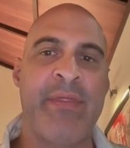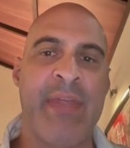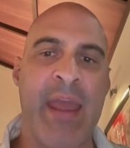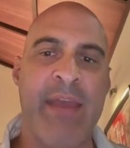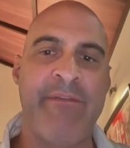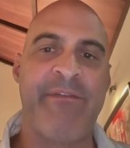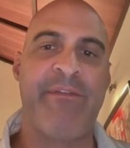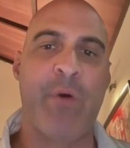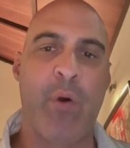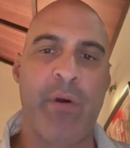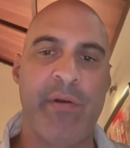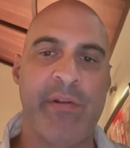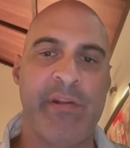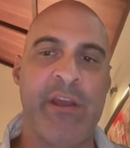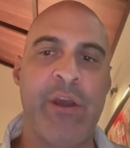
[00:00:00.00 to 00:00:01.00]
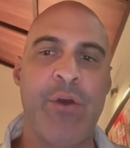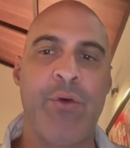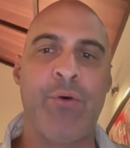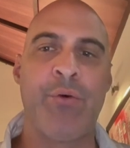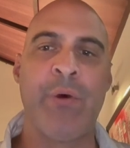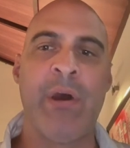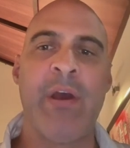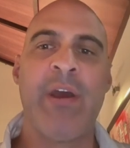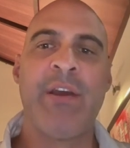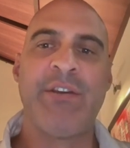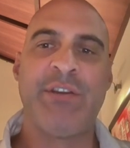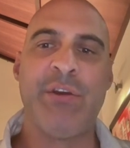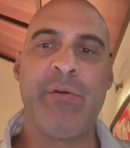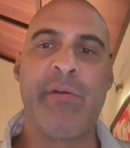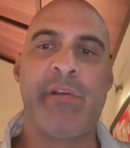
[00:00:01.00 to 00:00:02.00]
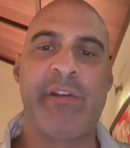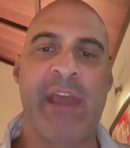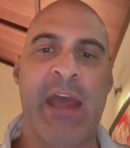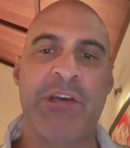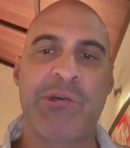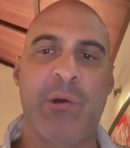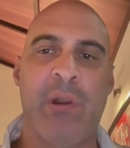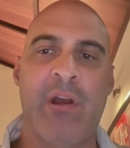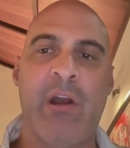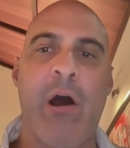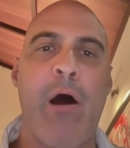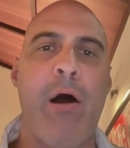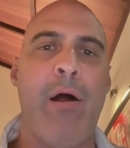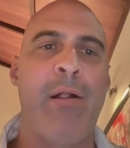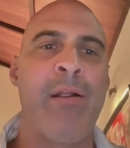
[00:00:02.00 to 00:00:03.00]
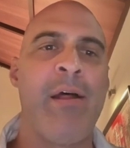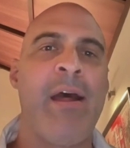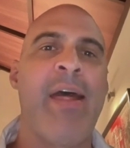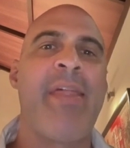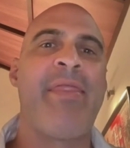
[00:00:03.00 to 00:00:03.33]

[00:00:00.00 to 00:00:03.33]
They force you to schedule a call.